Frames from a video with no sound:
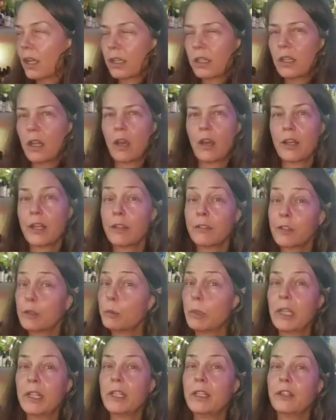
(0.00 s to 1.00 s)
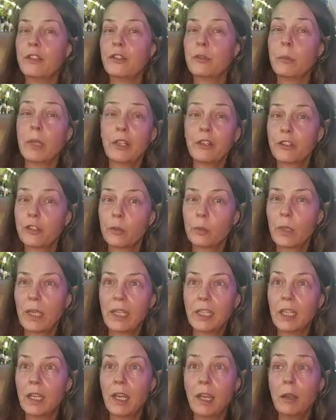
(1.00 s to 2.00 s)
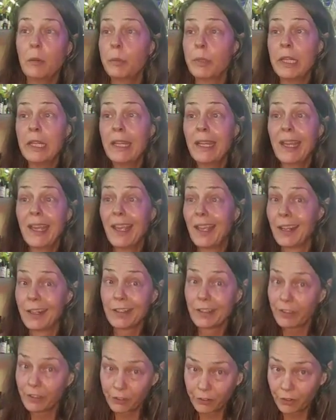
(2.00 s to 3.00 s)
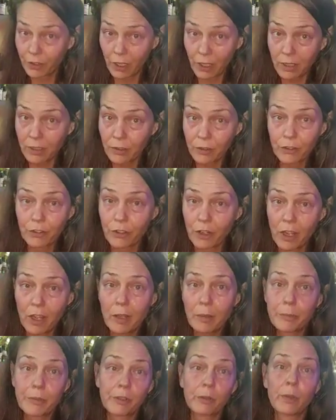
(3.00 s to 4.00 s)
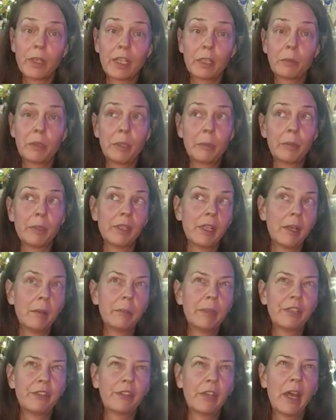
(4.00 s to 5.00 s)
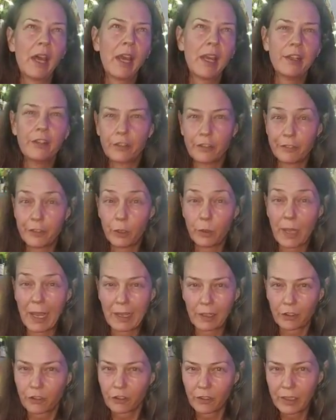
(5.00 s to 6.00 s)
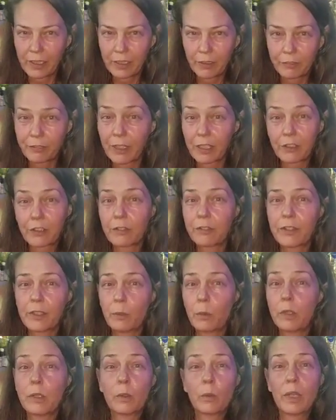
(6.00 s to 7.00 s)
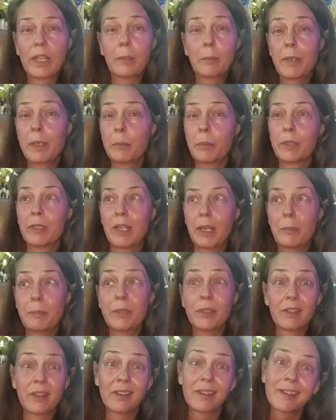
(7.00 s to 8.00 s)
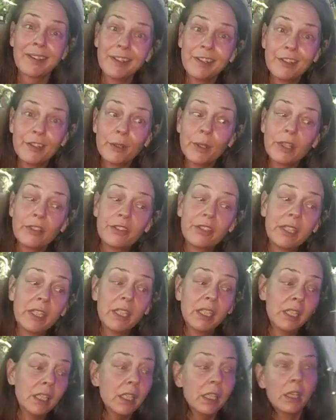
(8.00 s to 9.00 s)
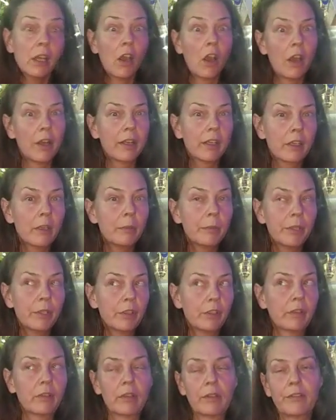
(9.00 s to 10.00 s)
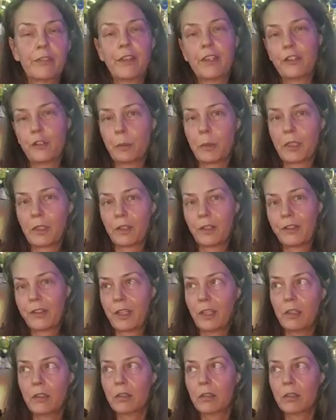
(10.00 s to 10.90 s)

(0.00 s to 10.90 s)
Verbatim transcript: Not everybody is meant to wake up. And it is not your job to wake people up. Besides, if you actually effectively want to wake people up, you're not going to do it sitting on a computer on Facebook all day.